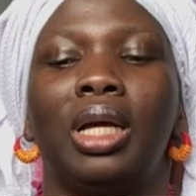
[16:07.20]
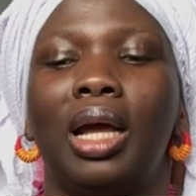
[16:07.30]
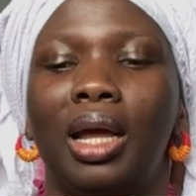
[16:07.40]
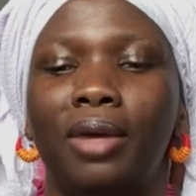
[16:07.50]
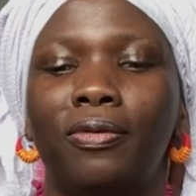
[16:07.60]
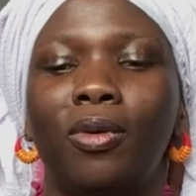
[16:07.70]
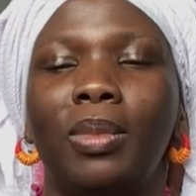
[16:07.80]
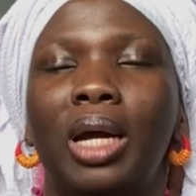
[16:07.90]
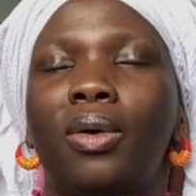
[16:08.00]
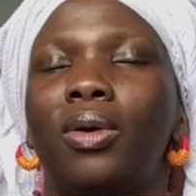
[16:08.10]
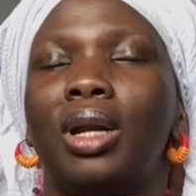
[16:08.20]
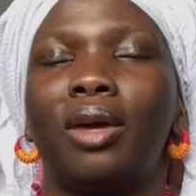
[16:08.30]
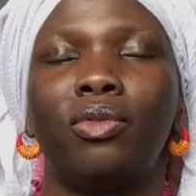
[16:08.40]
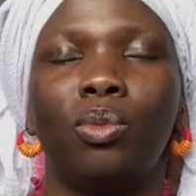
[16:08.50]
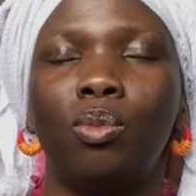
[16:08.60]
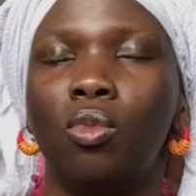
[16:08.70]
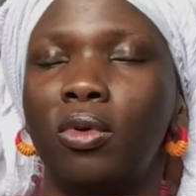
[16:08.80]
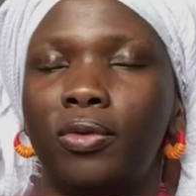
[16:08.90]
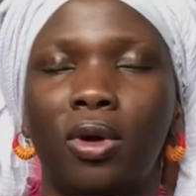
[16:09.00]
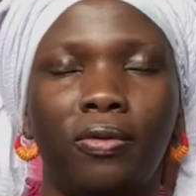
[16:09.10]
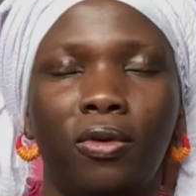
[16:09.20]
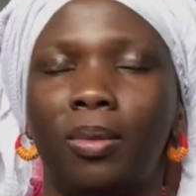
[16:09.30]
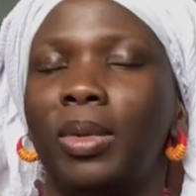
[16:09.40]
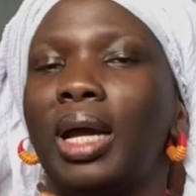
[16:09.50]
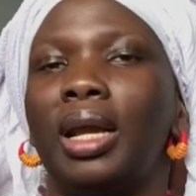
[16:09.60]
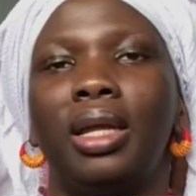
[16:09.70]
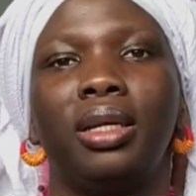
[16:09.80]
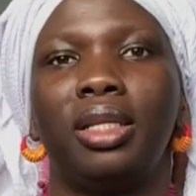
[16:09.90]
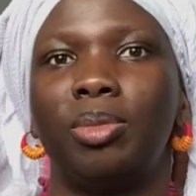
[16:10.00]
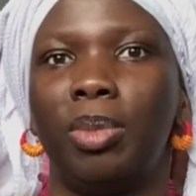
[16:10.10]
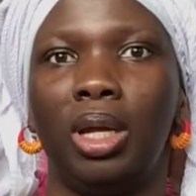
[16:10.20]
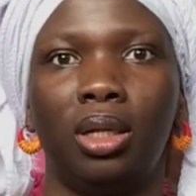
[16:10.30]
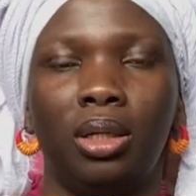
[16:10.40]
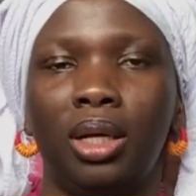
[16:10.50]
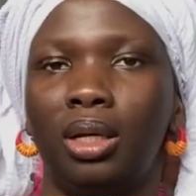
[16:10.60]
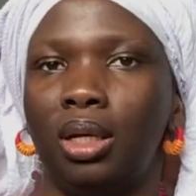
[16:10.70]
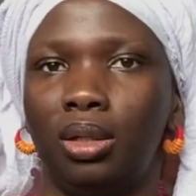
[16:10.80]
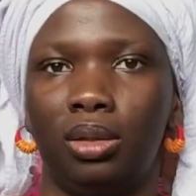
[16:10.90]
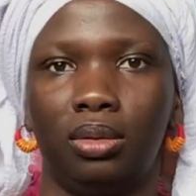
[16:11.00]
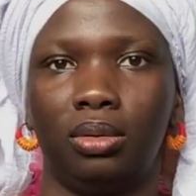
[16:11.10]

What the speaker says: And from now on, I've moved on from carrying this pain and guilt.